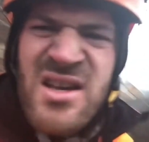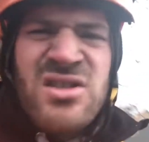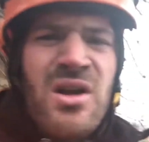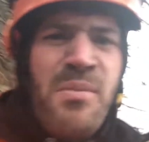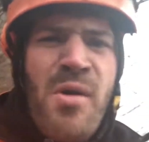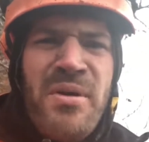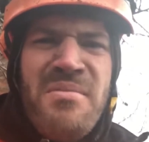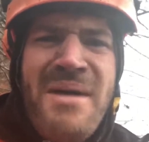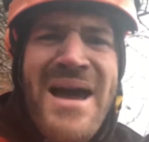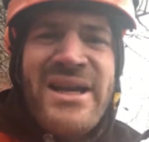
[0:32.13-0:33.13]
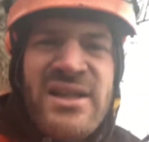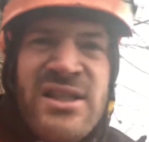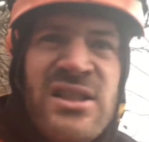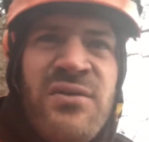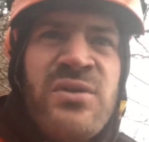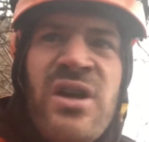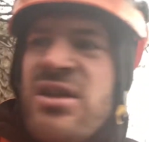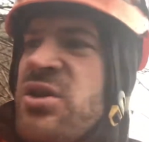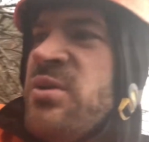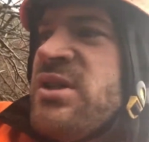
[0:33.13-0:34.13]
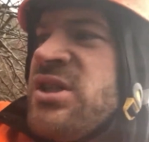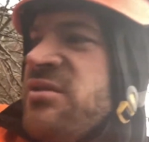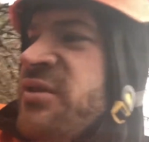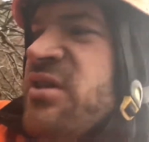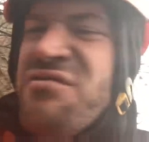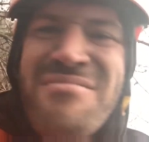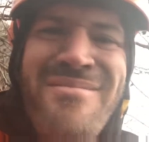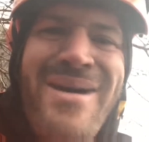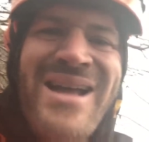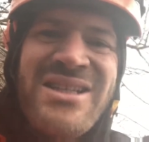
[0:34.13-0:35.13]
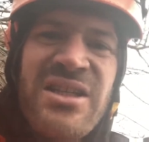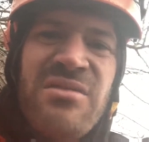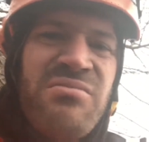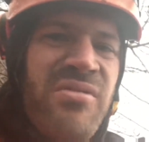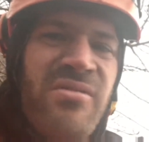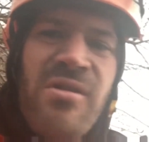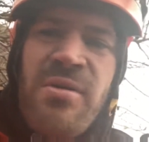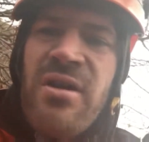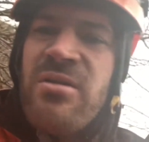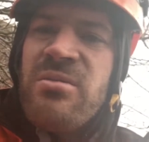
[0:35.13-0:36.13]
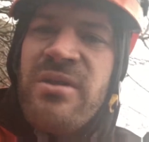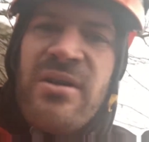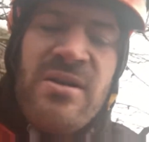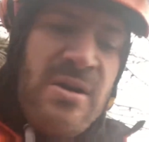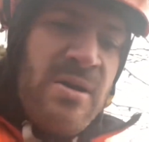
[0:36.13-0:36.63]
It's like proper matting. This stuff was like two inches thick of matting, proper naughty.